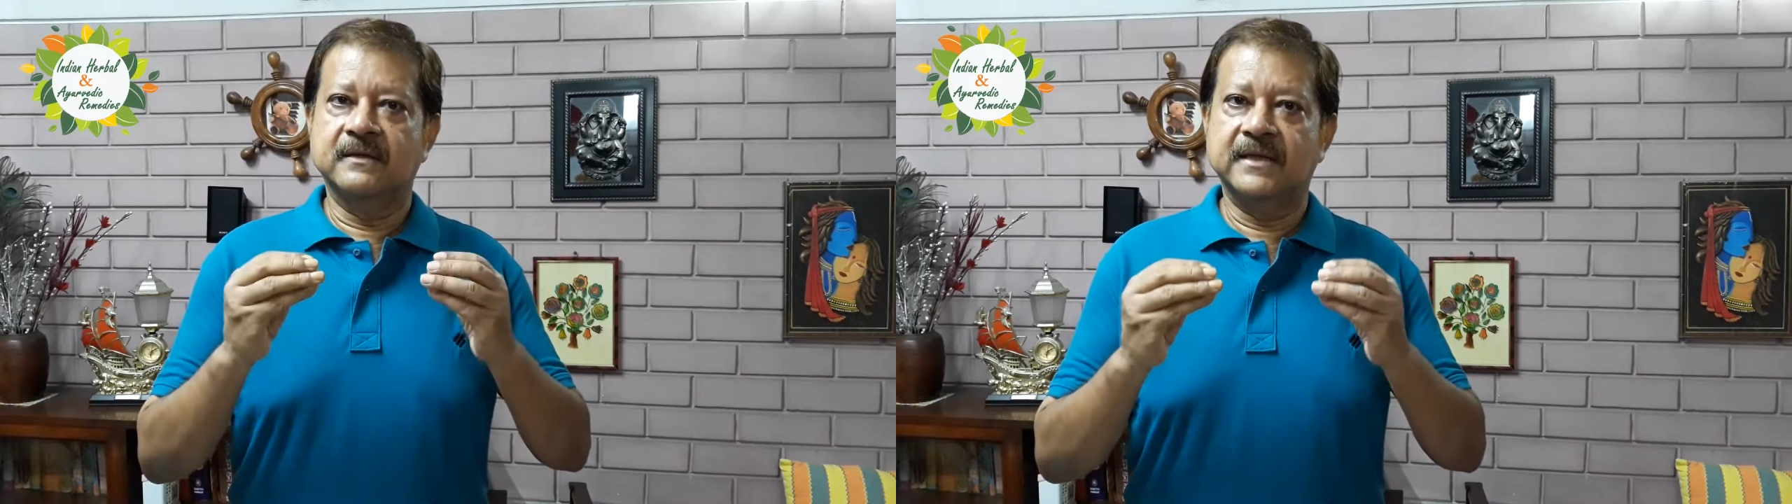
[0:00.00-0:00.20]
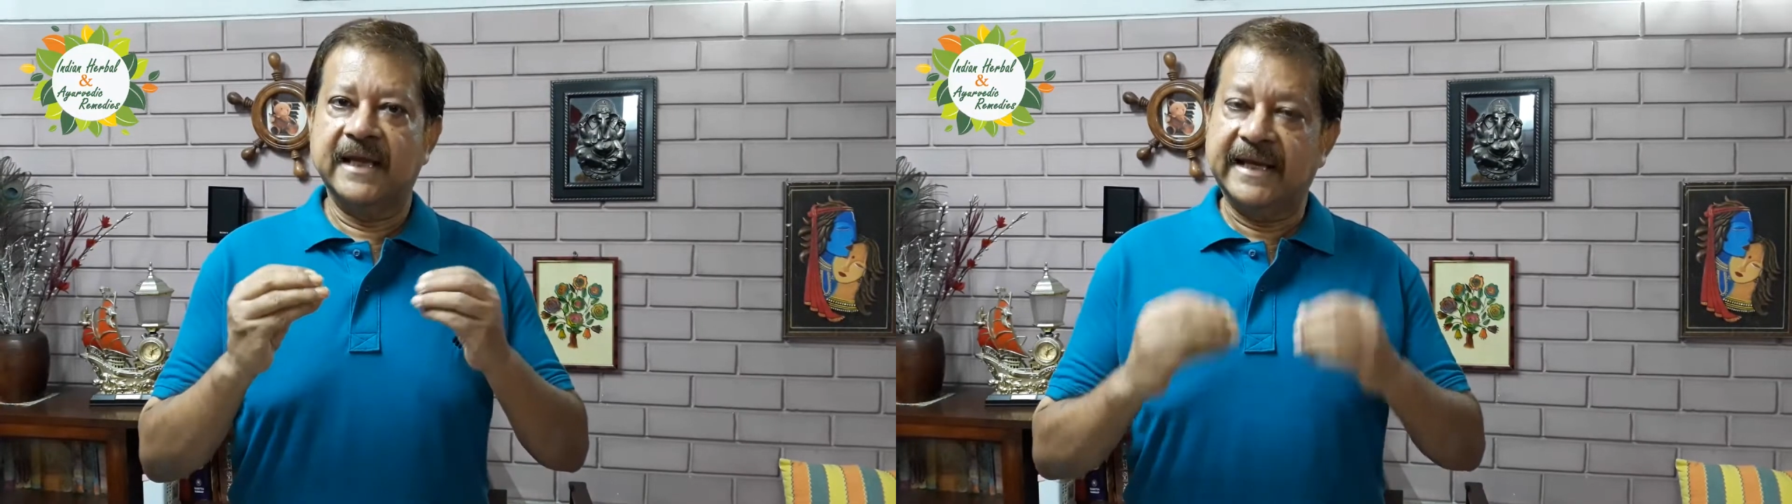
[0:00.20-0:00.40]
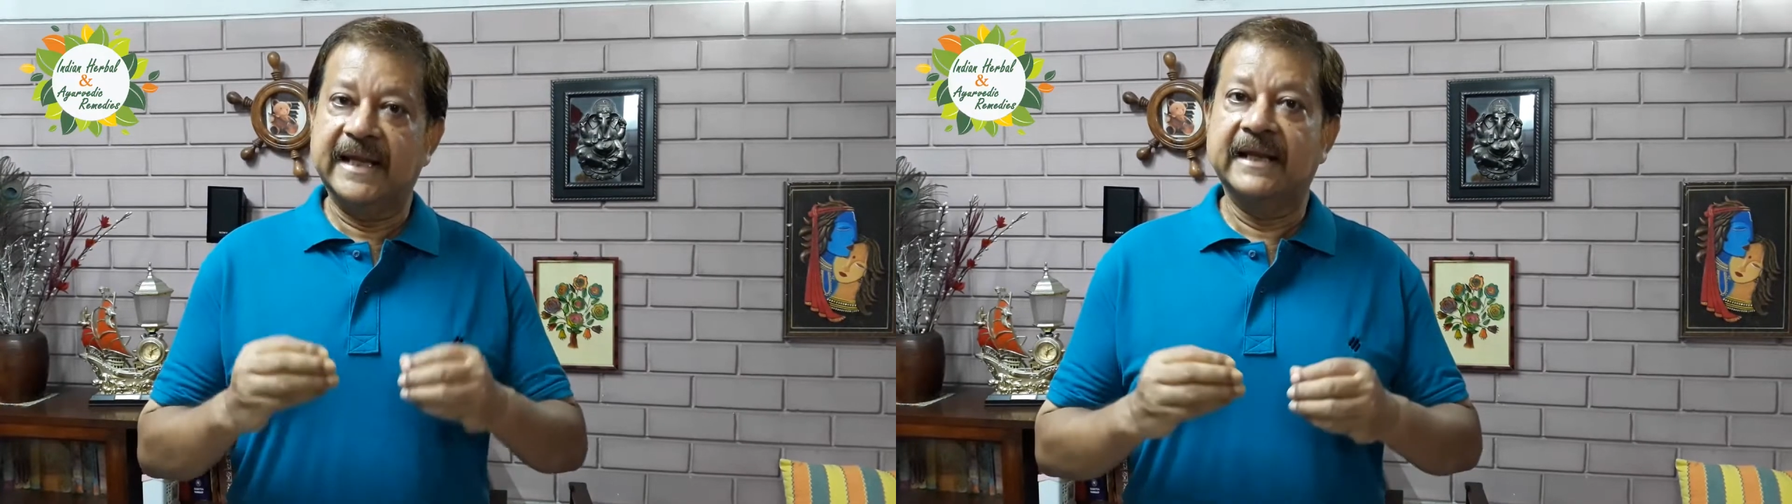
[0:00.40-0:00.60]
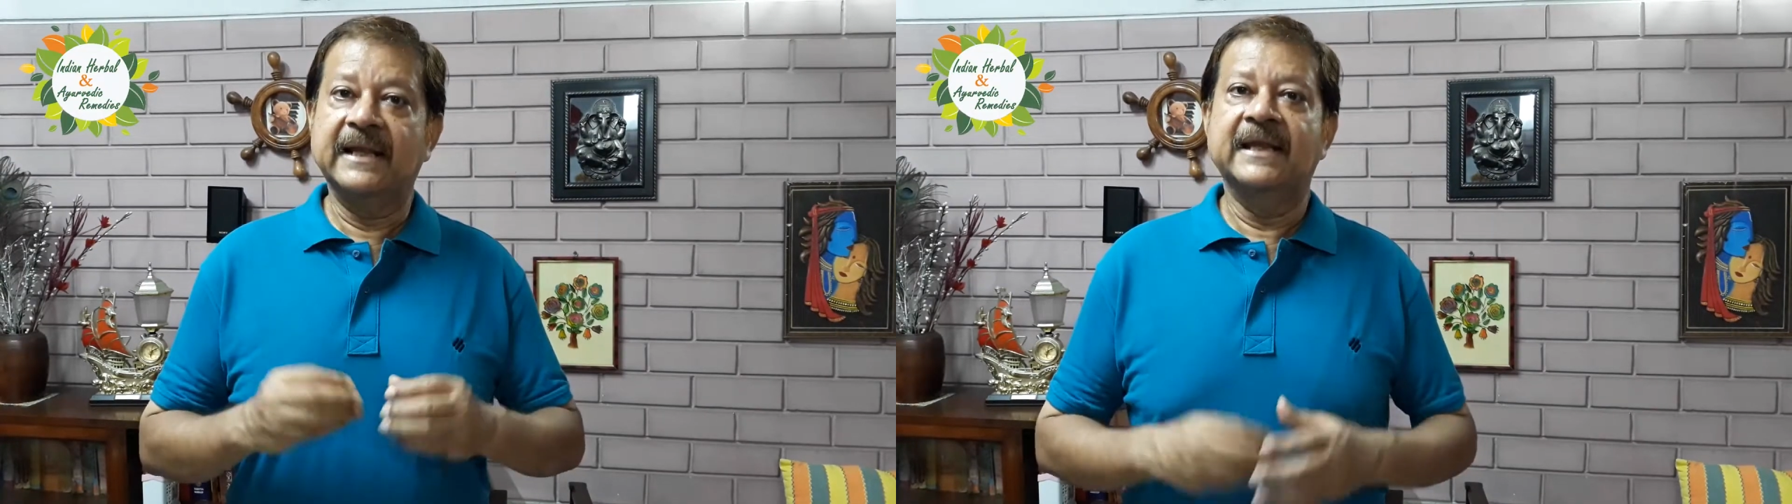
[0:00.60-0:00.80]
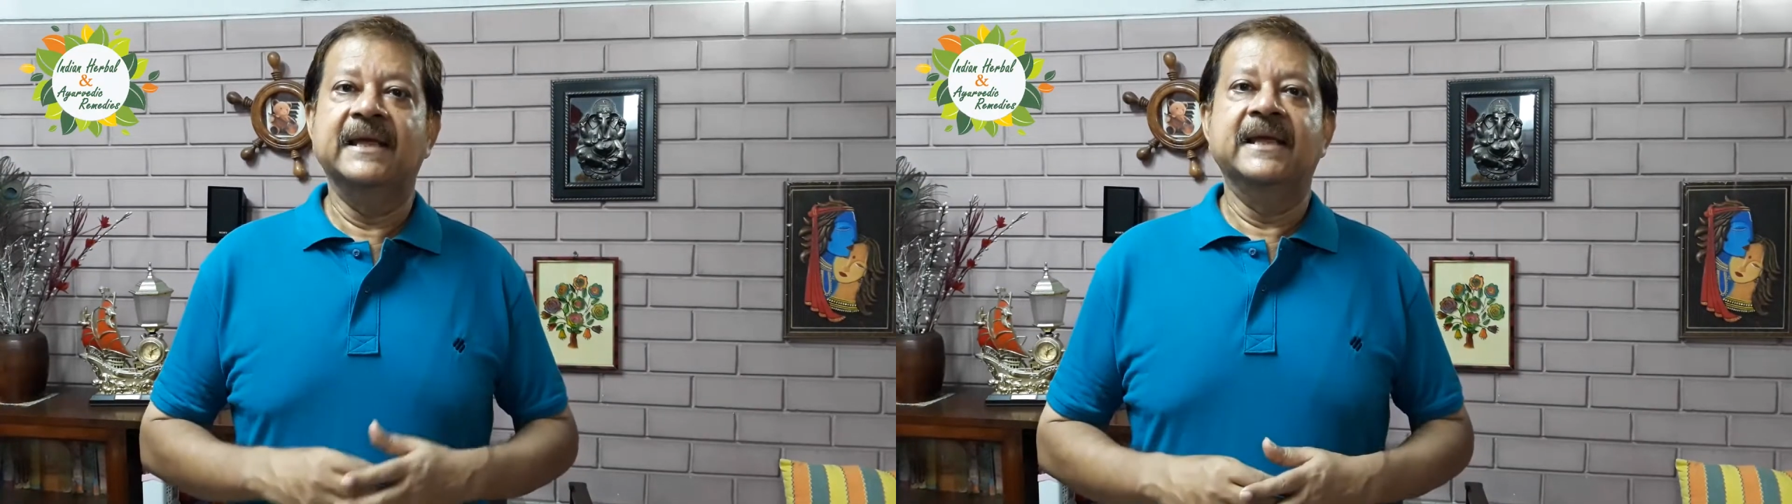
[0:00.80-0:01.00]
again
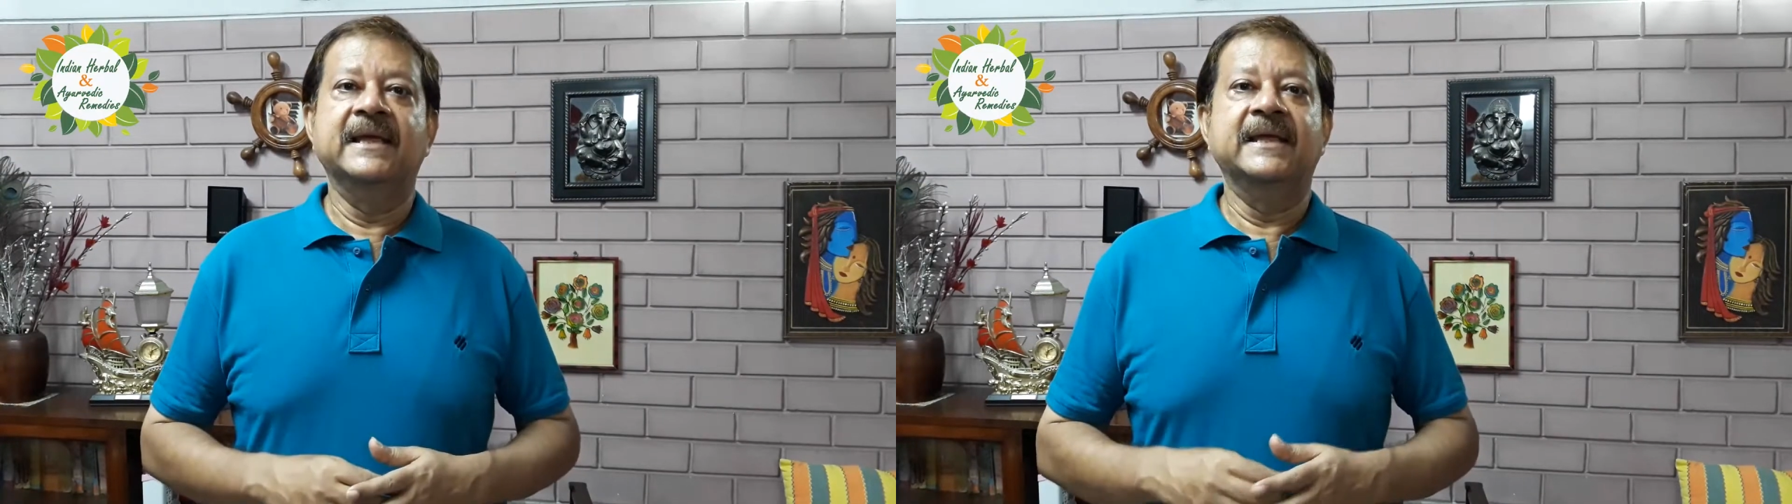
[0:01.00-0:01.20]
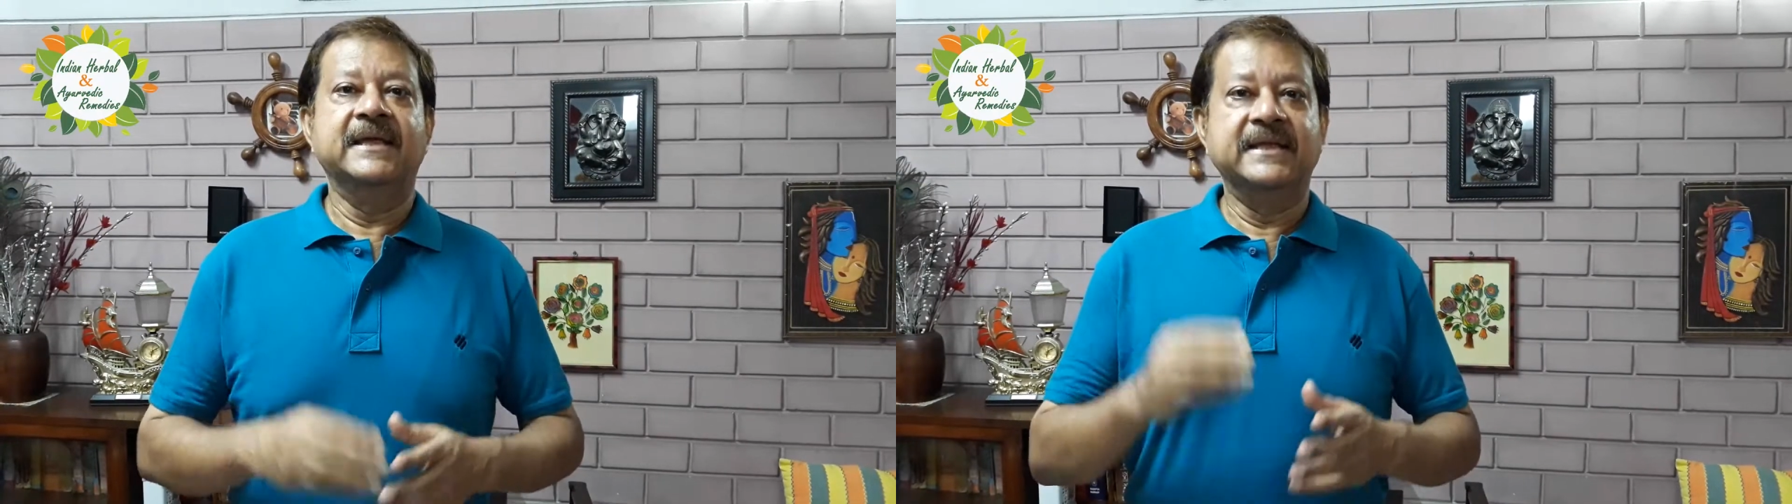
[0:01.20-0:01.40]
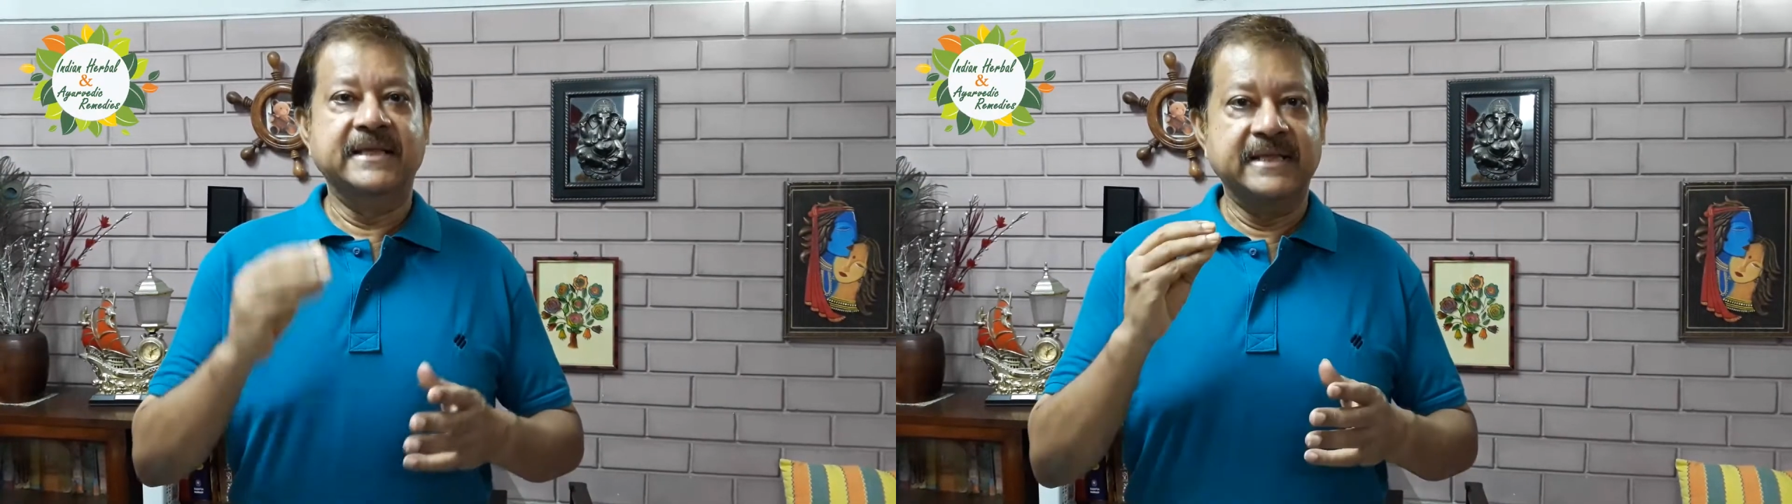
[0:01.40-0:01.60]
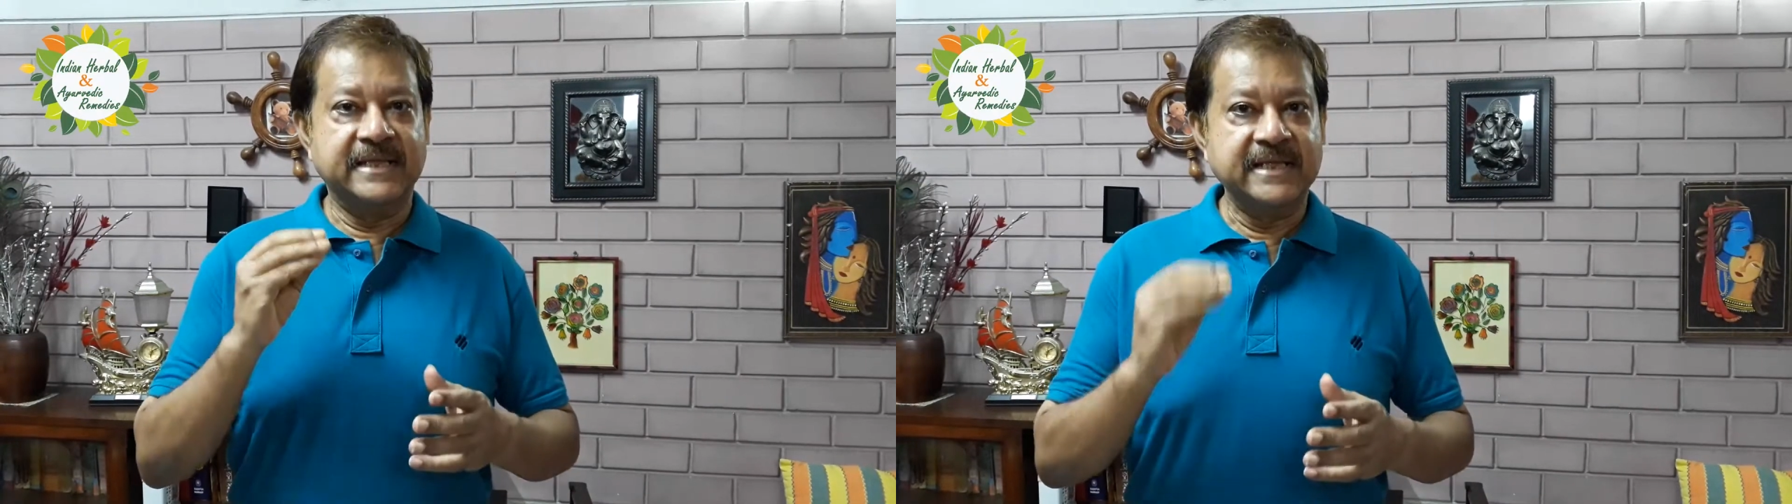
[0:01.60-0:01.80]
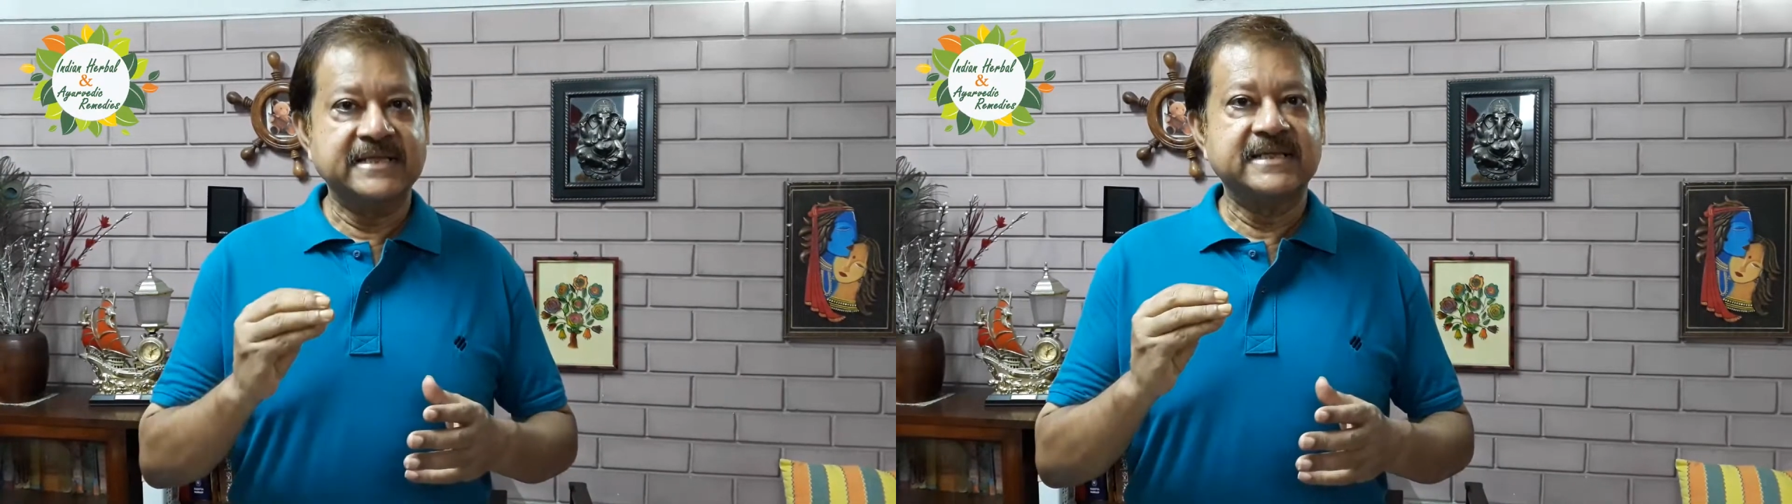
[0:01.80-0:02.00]

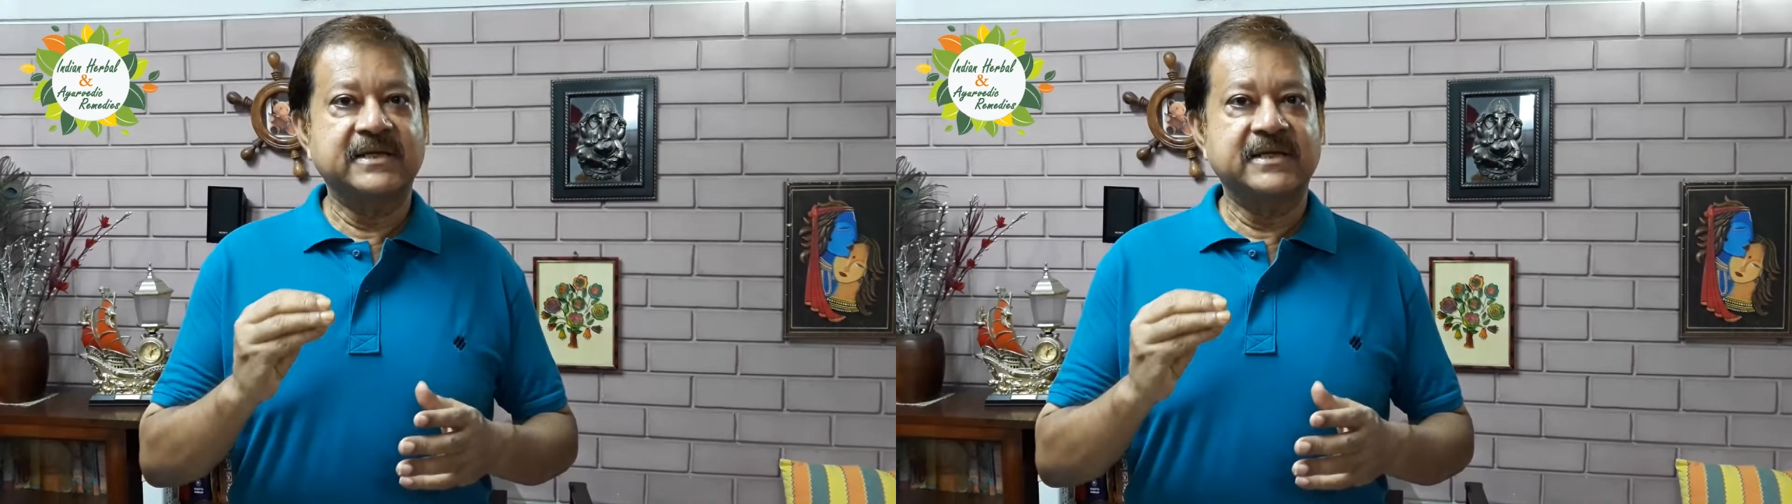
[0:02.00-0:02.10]
this